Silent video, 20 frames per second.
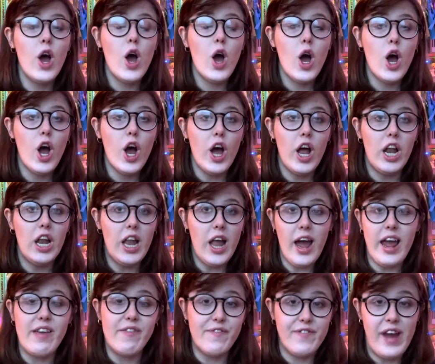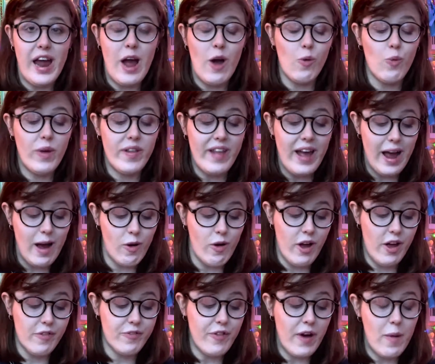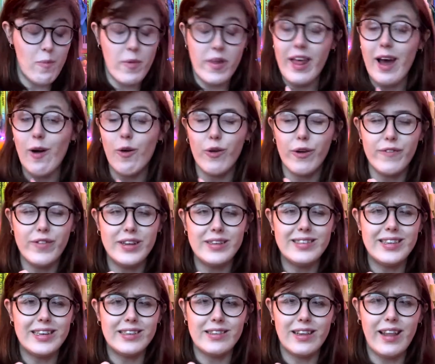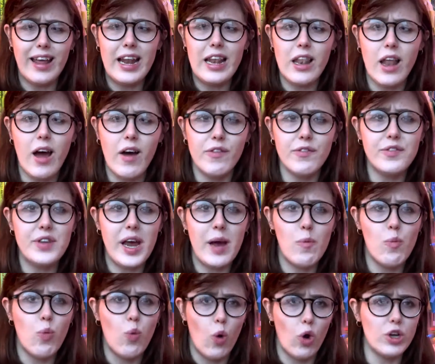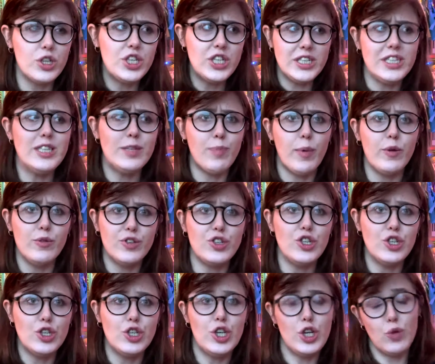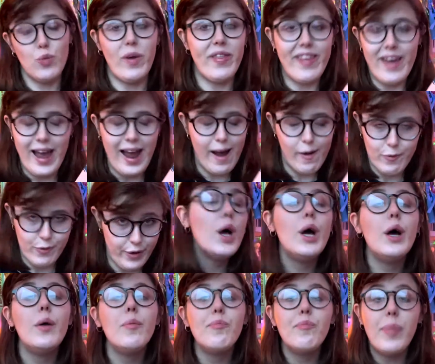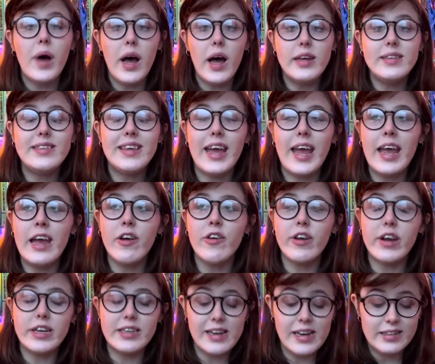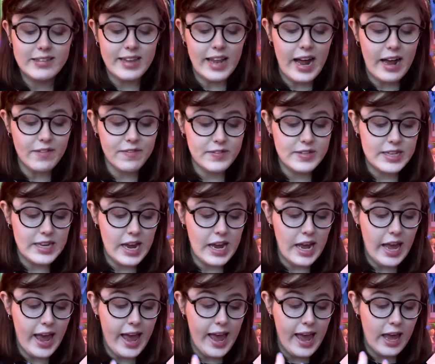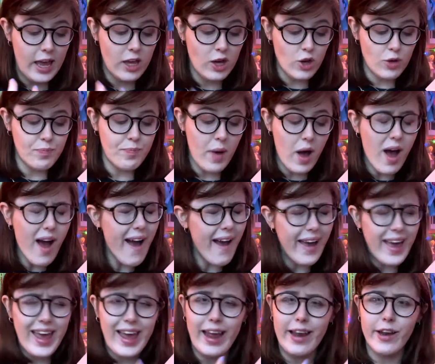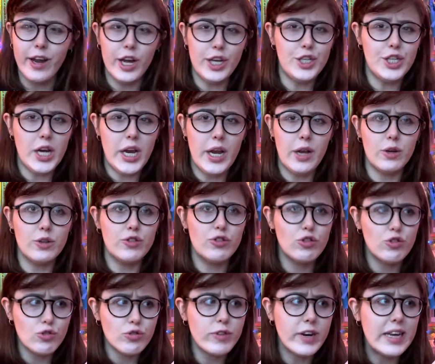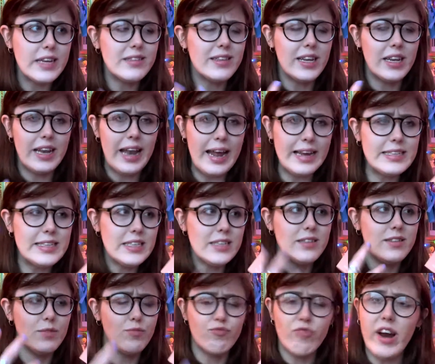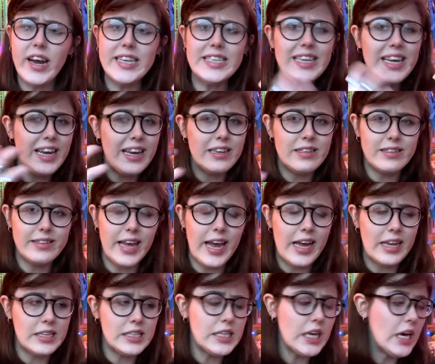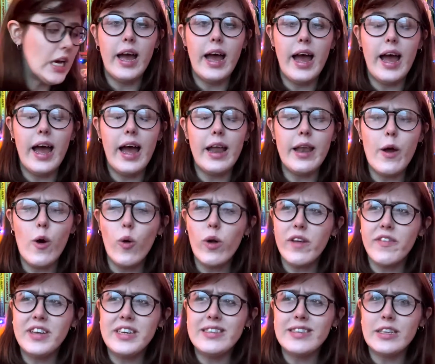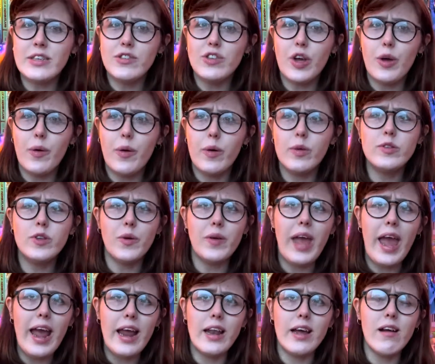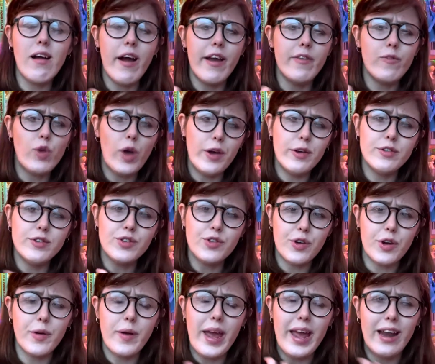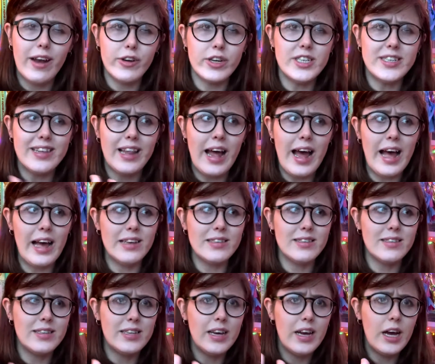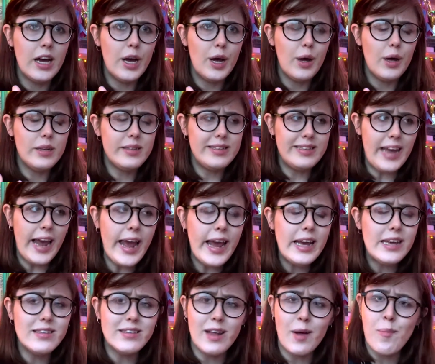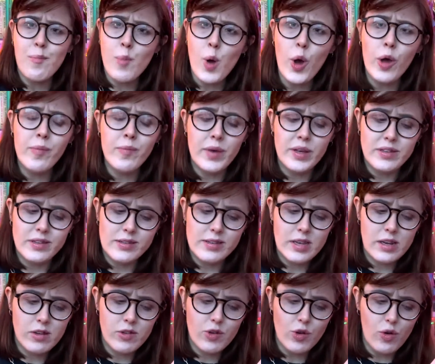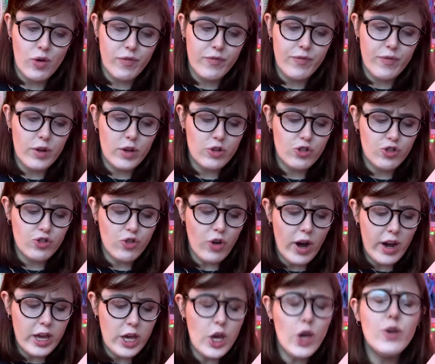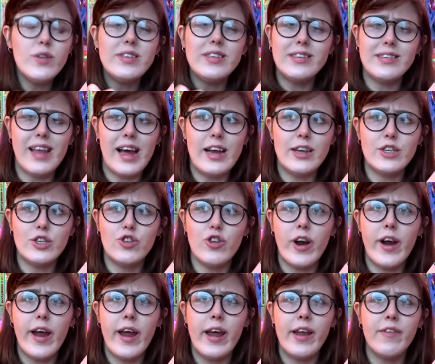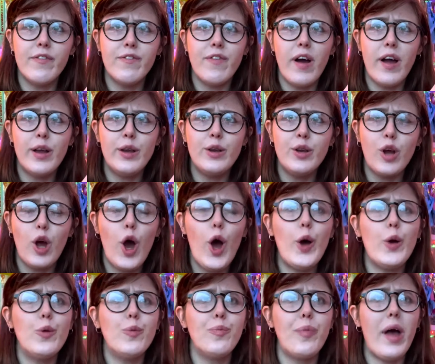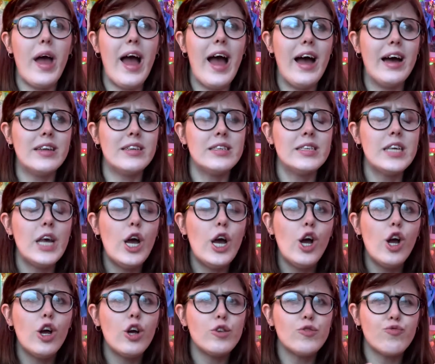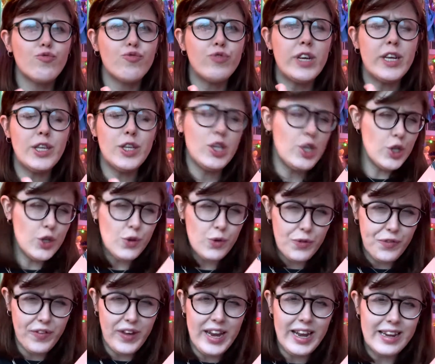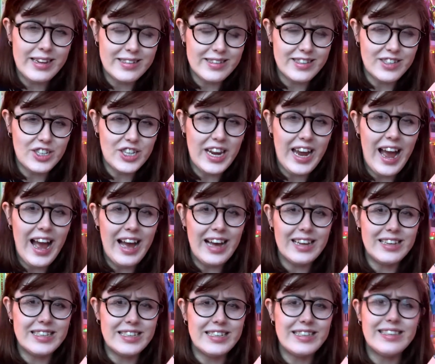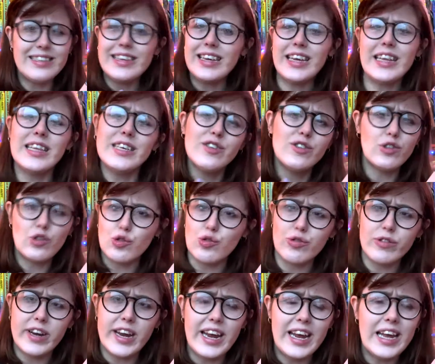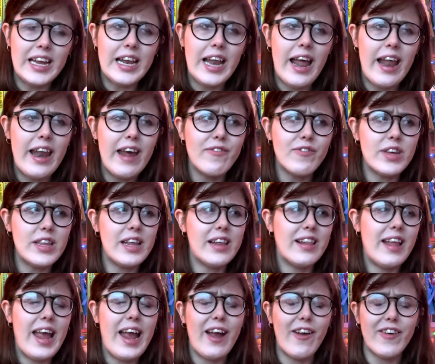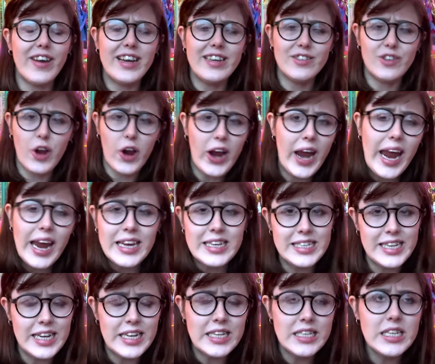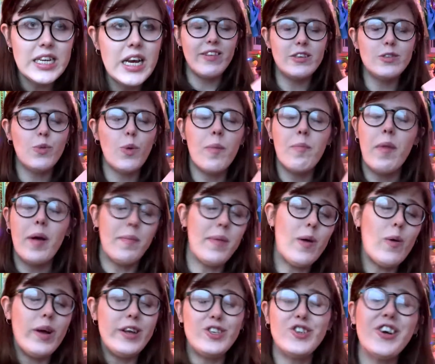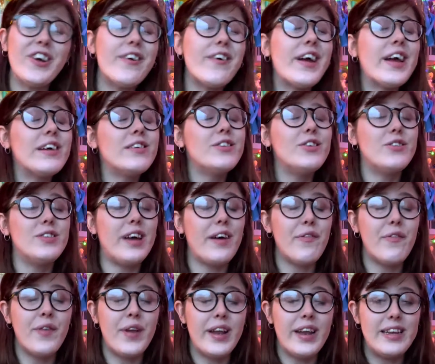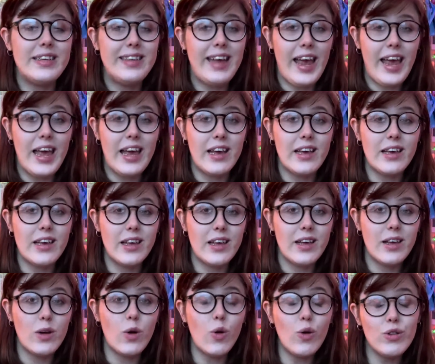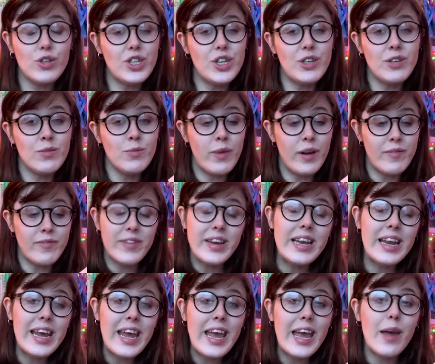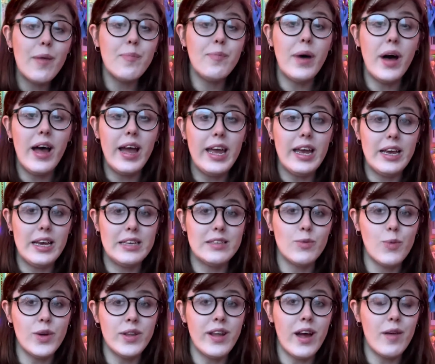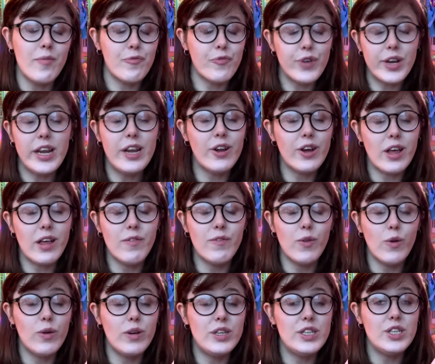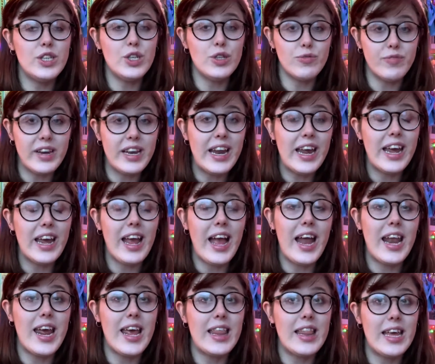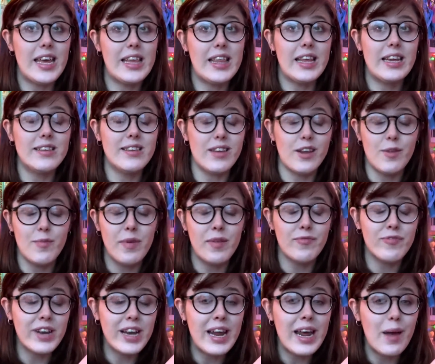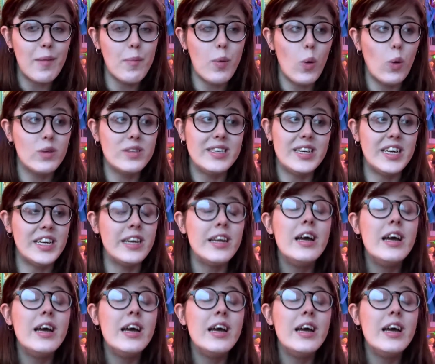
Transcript: her life now without her friend, without all of these things that they loved, and what she's supposed to do without her. But Ingrid has left a goodbye in her journal, stories and letters and writings and all of these things. So Caitlin kind of goes through Ingrid's last days and moments and sort of uses that to try and find hope and renew feelings that she had to see this story and everything that Ingrid has created. This one might be quite triggering, so definitely take caution when reading it, but it is one that I'm really looking forward to reading, and I think that it's going to be really important.